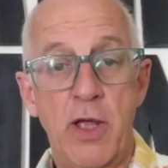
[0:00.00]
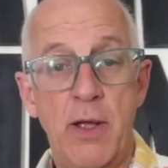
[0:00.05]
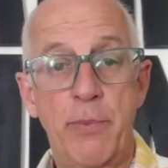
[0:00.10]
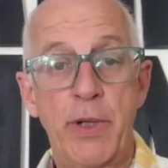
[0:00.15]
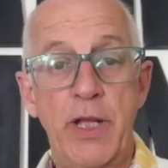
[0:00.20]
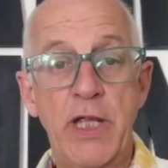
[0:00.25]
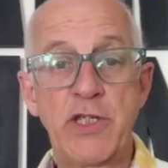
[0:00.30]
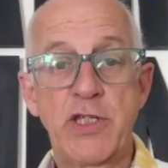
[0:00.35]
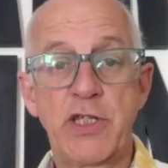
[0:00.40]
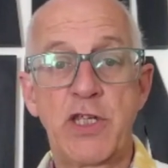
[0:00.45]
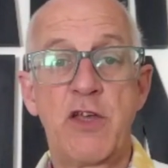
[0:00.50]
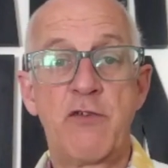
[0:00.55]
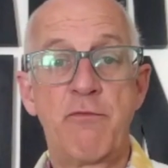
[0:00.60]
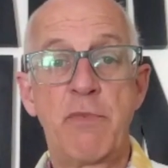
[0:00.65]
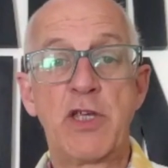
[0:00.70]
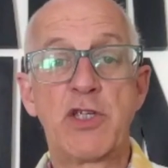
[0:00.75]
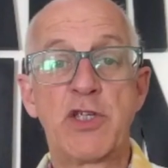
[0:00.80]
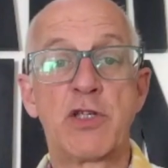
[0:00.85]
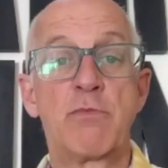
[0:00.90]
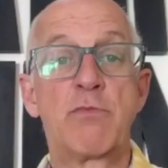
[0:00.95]
Please give
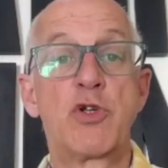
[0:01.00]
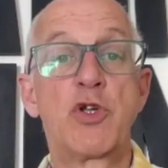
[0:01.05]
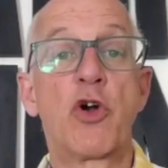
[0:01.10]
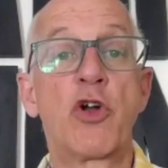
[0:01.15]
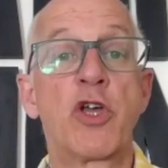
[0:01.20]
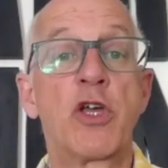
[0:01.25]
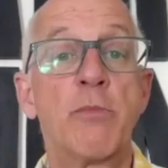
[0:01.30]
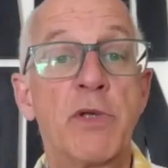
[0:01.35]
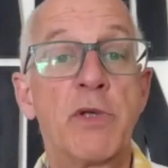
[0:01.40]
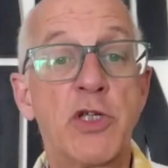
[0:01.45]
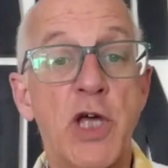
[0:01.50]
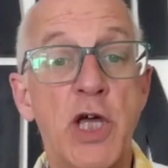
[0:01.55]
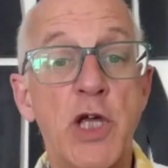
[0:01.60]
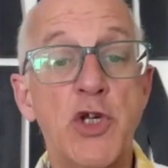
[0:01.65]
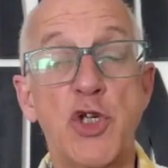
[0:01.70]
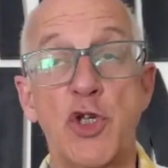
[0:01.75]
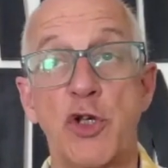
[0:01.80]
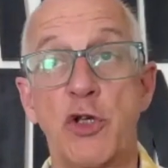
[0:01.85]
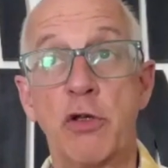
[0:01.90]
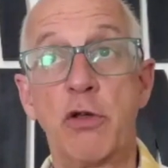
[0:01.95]
me some
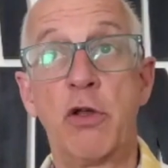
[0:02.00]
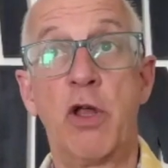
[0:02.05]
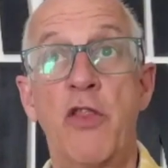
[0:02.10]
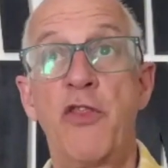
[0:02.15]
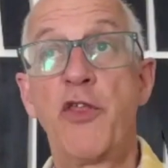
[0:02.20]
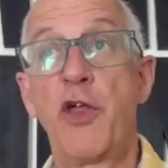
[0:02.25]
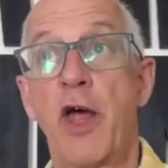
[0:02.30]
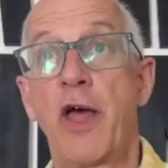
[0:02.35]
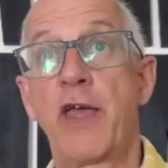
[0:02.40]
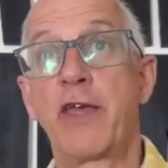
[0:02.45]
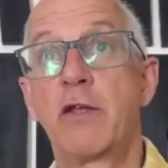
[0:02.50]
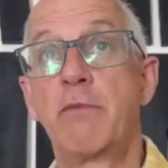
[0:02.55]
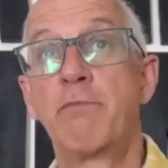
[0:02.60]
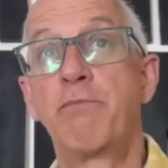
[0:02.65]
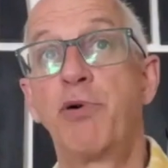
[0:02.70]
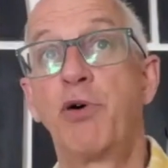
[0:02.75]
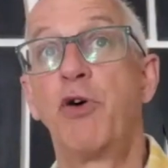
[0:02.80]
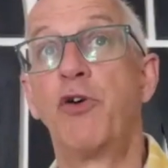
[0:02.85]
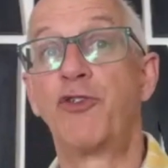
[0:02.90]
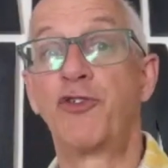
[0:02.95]
documentation that I can put